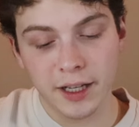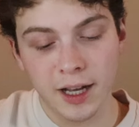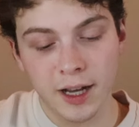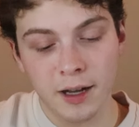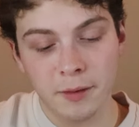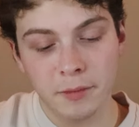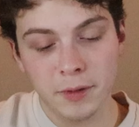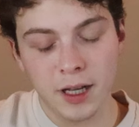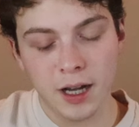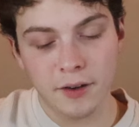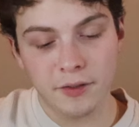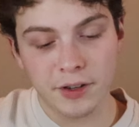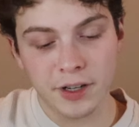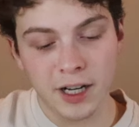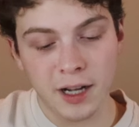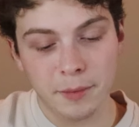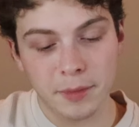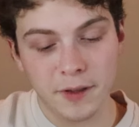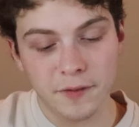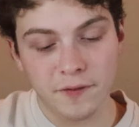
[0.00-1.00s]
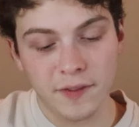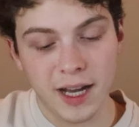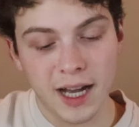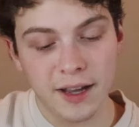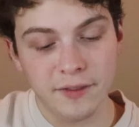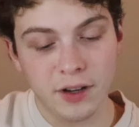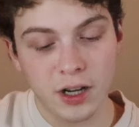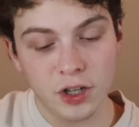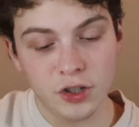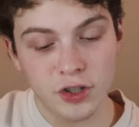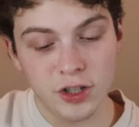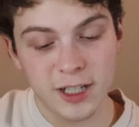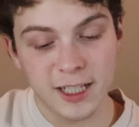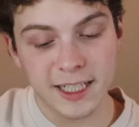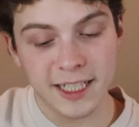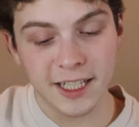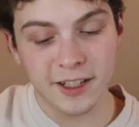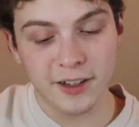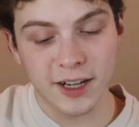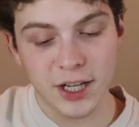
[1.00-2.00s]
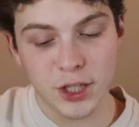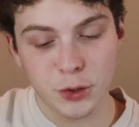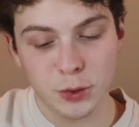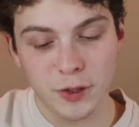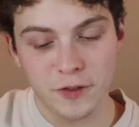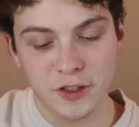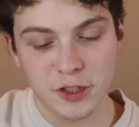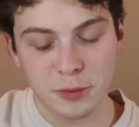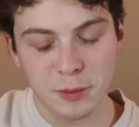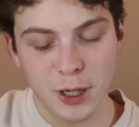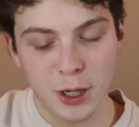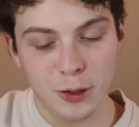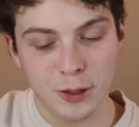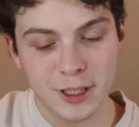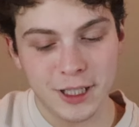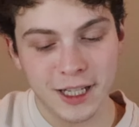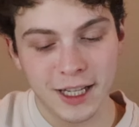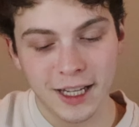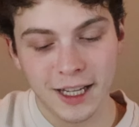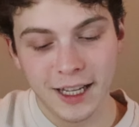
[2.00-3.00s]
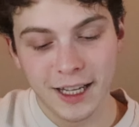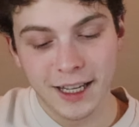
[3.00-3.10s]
gum covering up the 500 cigarettes we've smoked.